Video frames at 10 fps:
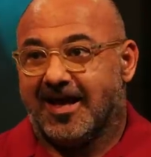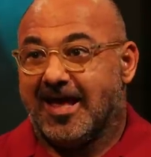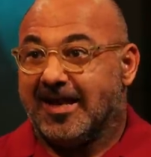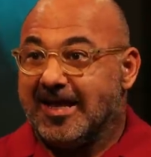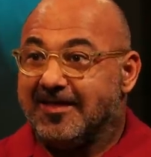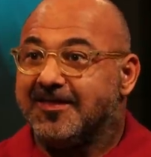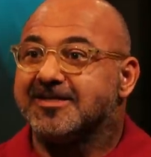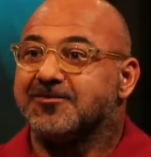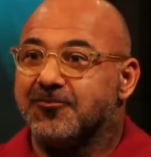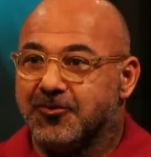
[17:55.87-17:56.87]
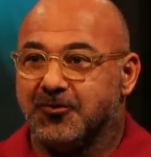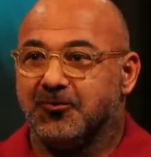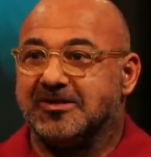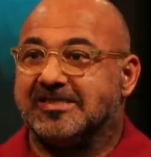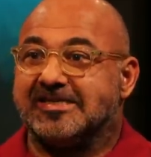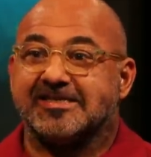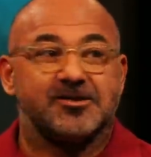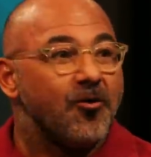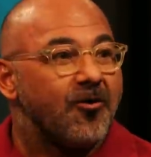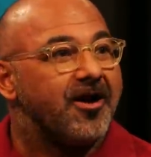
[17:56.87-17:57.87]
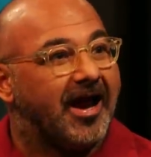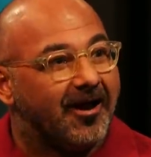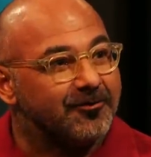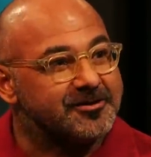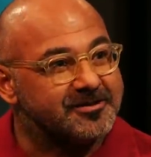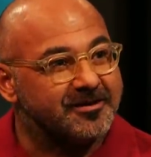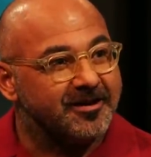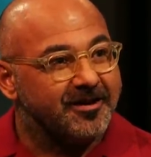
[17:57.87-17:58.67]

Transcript: And in this room was the storehouse